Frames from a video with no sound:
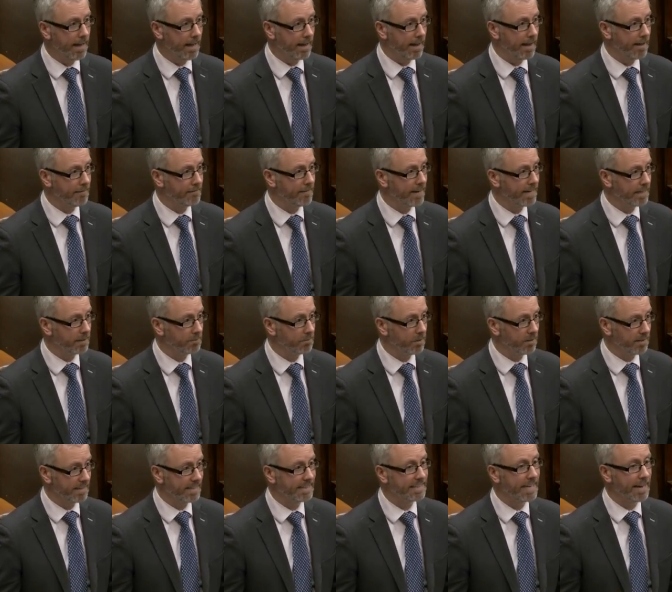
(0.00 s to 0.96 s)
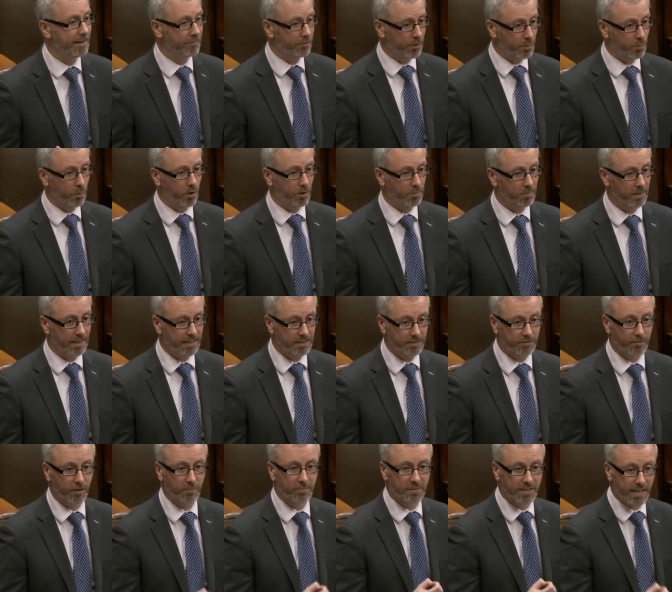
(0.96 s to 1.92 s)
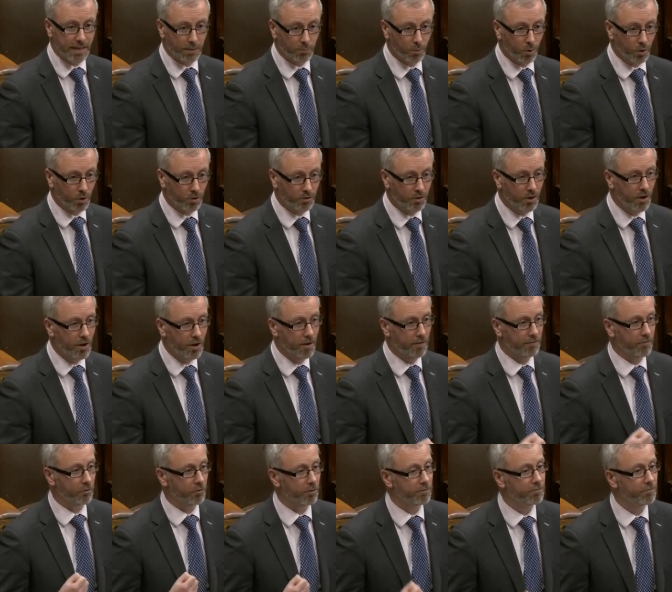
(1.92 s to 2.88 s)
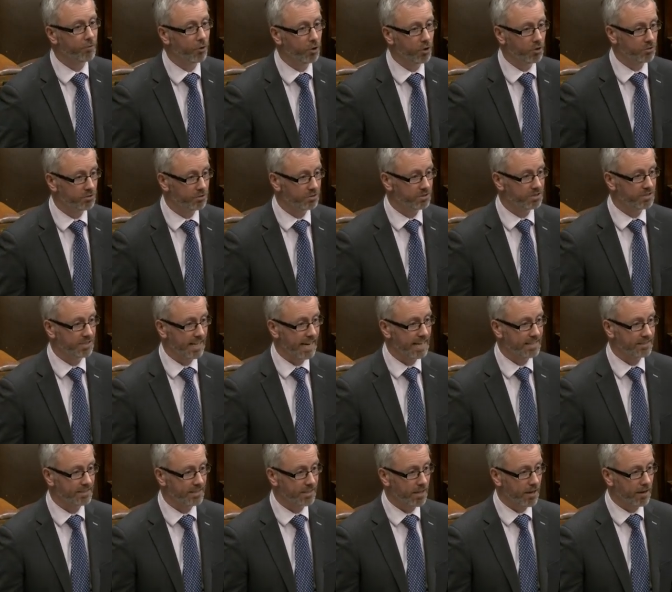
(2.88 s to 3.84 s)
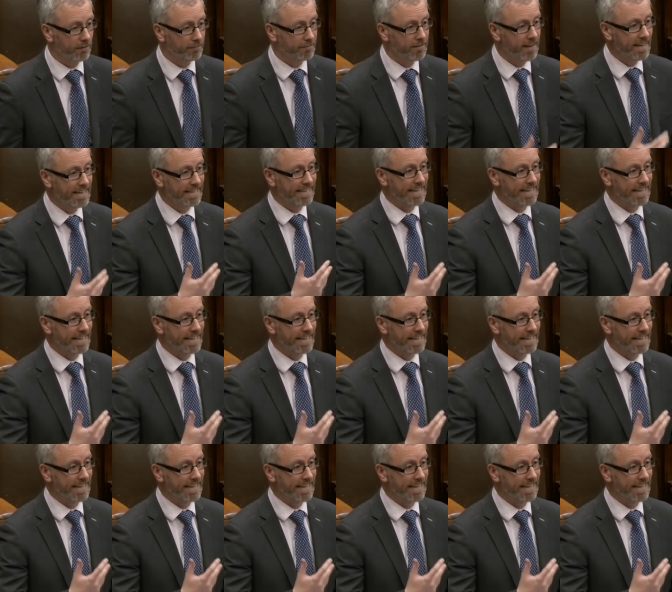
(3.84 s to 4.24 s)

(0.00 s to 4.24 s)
uh available in every workplace from day one for a full understanding of